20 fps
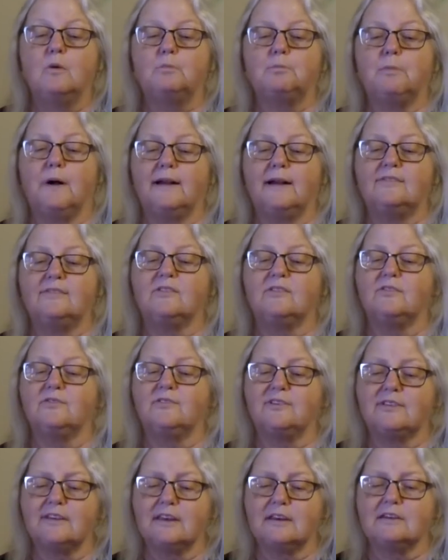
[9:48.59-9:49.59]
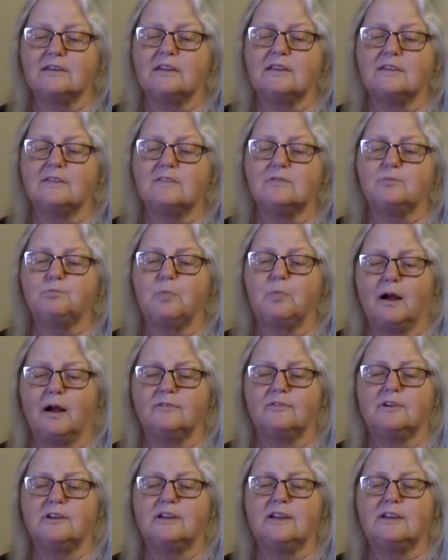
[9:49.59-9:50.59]
Bonds of sickness,
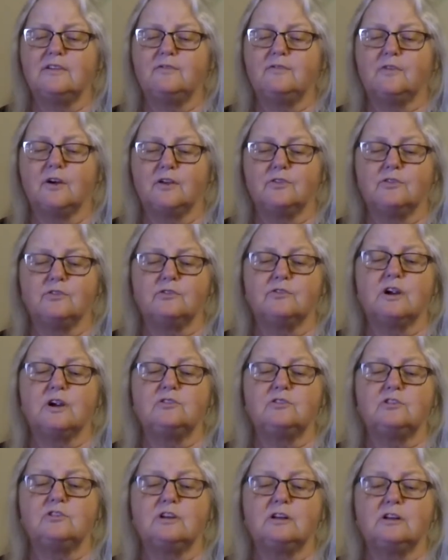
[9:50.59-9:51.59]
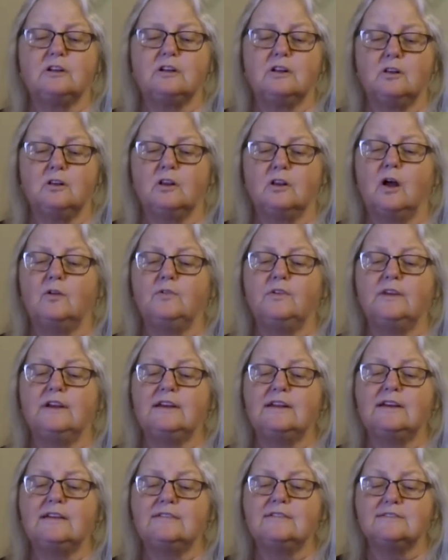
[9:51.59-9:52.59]
poverty, frustration,
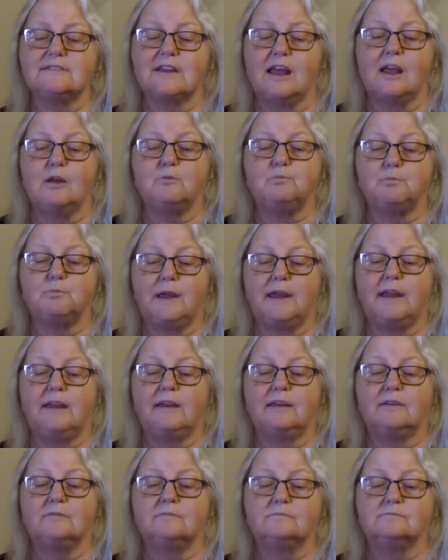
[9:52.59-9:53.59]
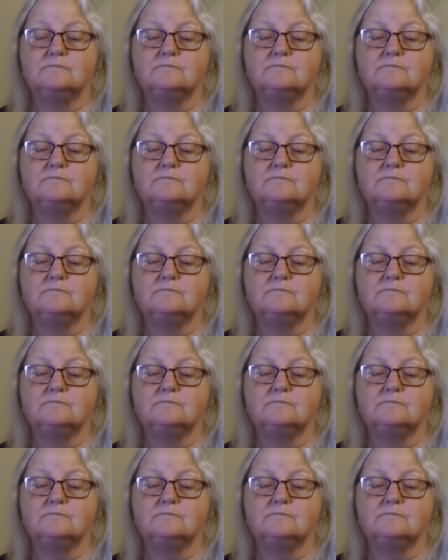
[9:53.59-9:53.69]
loneliness, and pain.